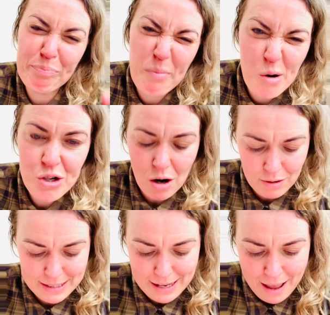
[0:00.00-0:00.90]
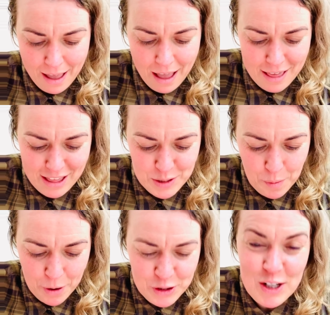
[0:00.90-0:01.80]
Botox. That's
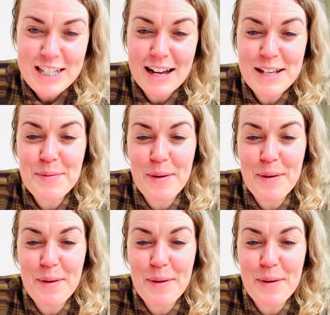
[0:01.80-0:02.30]
what Botox does,